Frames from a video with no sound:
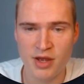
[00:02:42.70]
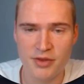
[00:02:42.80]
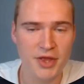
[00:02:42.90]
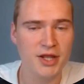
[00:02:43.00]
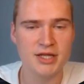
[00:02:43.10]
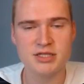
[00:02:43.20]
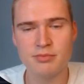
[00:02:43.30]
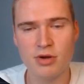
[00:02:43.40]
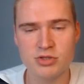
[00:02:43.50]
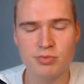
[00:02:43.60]
I think that's the
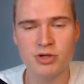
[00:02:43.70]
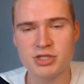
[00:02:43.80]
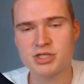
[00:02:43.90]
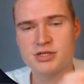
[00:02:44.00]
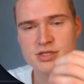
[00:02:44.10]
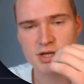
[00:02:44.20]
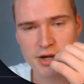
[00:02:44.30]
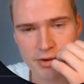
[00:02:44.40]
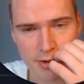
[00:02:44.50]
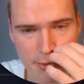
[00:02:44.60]
most bullish
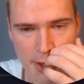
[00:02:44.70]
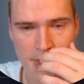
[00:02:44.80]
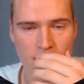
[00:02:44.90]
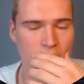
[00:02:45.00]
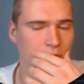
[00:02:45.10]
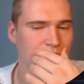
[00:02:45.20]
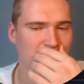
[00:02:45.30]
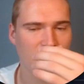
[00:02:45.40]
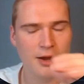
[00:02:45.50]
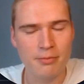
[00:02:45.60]
scenario right now.
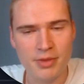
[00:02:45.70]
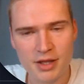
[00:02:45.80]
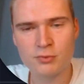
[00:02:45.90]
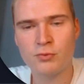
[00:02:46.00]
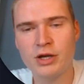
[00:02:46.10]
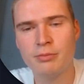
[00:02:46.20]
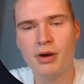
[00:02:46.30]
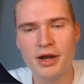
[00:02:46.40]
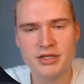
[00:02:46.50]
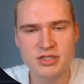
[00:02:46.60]
I am not really
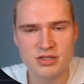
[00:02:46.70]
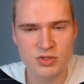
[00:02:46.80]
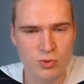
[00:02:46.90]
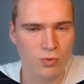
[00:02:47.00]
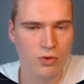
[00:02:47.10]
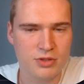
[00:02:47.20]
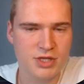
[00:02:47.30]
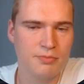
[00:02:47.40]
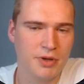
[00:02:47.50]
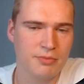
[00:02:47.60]
biased towards
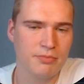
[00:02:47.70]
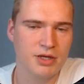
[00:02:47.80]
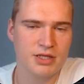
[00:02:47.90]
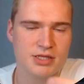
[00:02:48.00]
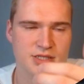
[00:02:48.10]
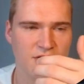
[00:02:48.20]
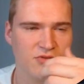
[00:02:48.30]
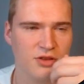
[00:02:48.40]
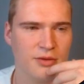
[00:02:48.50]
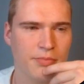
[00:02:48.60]
it, but but it's
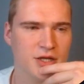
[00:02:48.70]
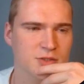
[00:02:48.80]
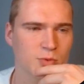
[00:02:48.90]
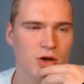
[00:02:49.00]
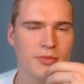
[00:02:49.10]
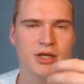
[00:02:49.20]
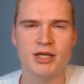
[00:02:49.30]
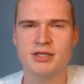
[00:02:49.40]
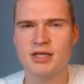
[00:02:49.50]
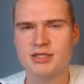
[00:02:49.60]
definitely possible. I mean,
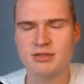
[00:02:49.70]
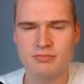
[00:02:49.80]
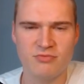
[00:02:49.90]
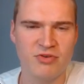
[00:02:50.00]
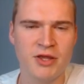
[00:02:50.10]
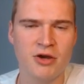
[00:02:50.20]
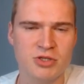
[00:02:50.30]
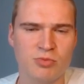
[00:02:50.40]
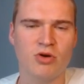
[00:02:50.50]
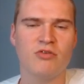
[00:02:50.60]
th this video
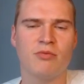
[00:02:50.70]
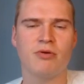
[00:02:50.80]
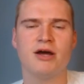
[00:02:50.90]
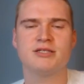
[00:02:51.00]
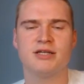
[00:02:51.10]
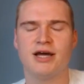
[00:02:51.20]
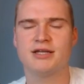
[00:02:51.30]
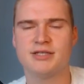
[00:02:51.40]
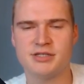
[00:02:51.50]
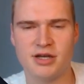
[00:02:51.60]
is more of a price
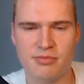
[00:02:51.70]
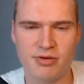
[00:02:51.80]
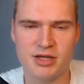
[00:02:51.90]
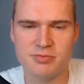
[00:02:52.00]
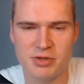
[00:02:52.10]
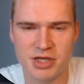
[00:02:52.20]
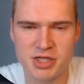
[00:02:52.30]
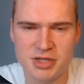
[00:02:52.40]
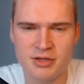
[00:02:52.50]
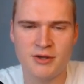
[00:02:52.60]
analysis than a price
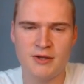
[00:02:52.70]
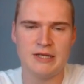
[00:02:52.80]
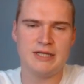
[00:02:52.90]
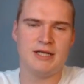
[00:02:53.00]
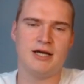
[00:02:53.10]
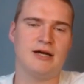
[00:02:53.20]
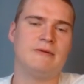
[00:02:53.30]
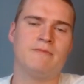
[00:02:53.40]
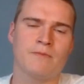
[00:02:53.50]
prediction. Um,